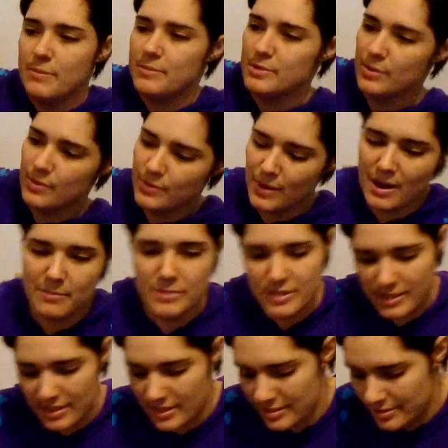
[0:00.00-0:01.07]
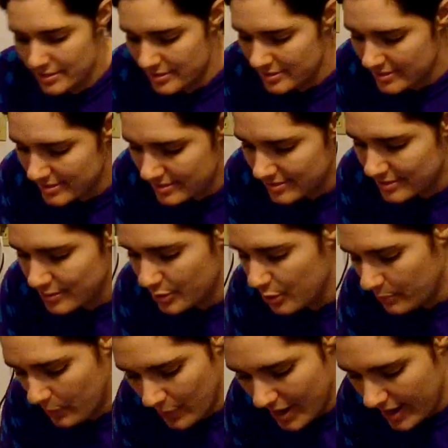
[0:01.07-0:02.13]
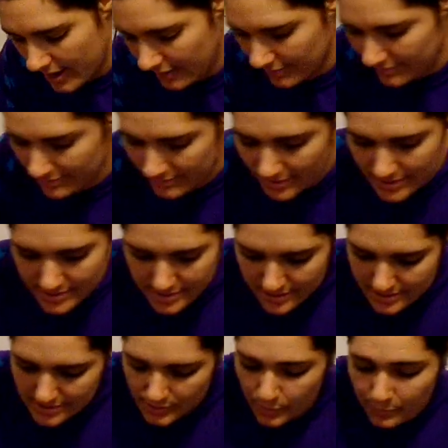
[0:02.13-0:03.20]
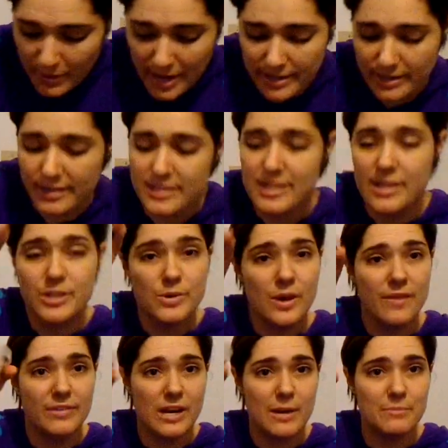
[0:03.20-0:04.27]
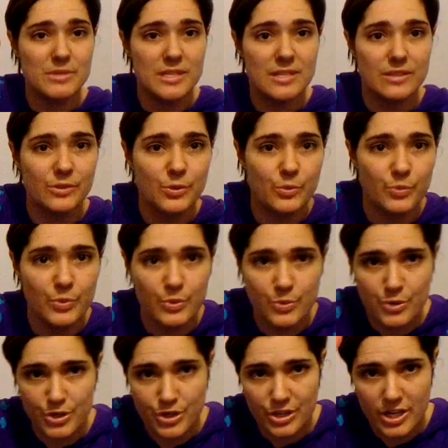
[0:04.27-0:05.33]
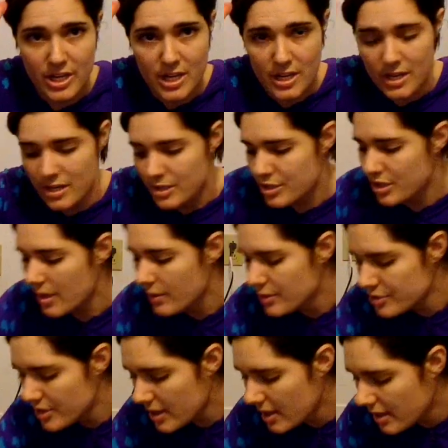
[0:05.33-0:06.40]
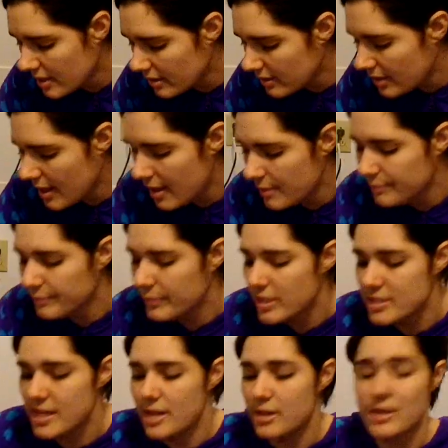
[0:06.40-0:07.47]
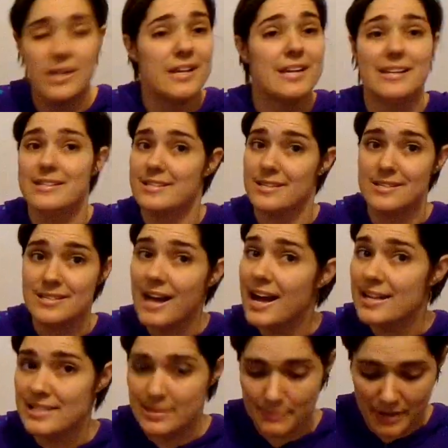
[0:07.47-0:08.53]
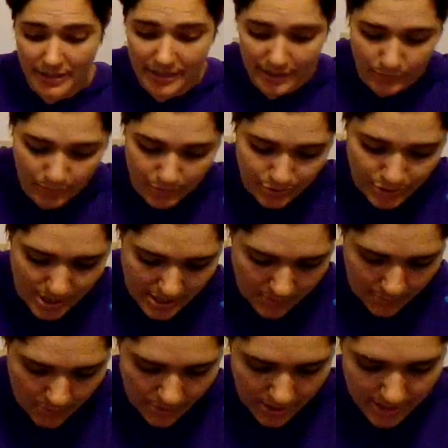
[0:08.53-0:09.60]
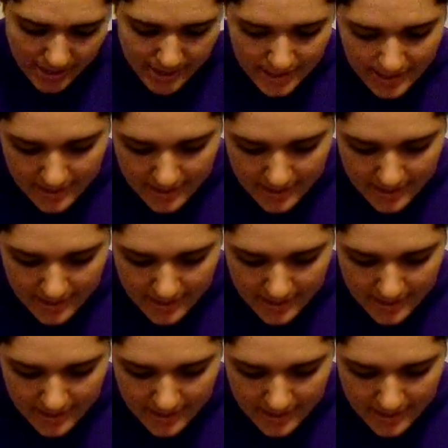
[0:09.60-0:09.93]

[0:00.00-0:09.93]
So I'm just gonna scoop away into this little pot here, because I do have an empty little Whoosh shower gel container, and it does not smell like Whoosh anymore.